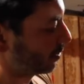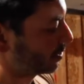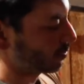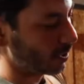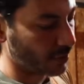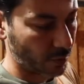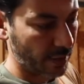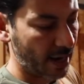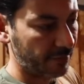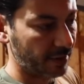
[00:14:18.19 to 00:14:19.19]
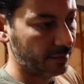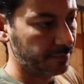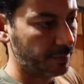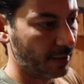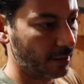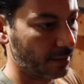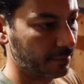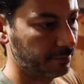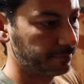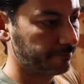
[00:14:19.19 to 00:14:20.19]
to the instructions, we have a
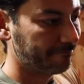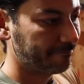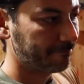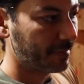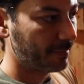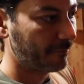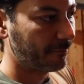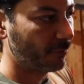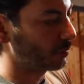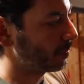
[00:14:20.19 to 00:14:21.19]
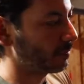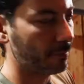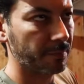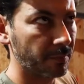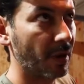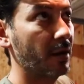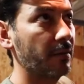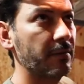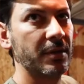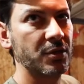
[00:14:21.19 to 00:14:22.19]
foot
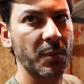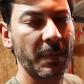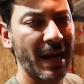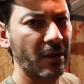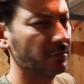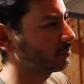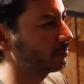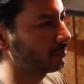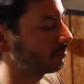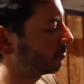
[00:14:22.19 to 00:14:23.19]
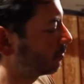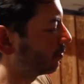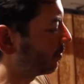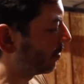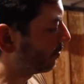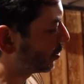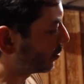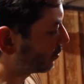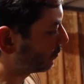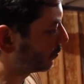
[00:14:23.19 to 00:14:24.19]
inches per pound.
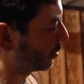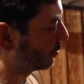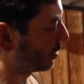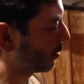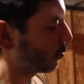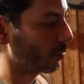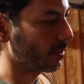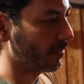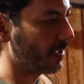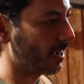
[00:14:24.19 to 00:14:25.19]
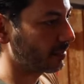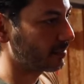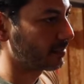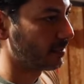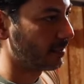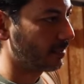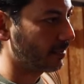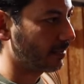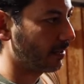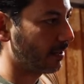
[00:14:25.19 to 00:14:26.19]
Don't quote me on that,
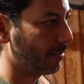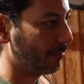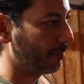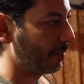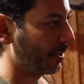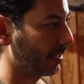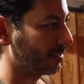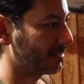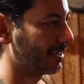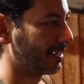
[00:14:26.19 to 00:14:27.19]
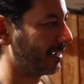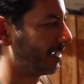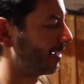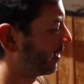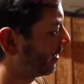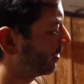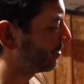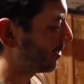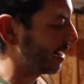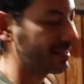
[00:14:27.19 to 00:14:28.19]
but
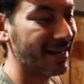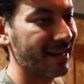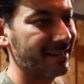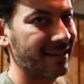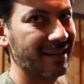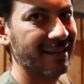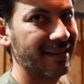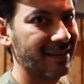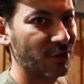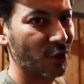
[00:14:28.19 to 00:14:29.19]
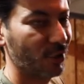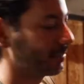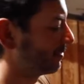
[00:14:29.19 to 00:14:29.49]
hand tight. It's good.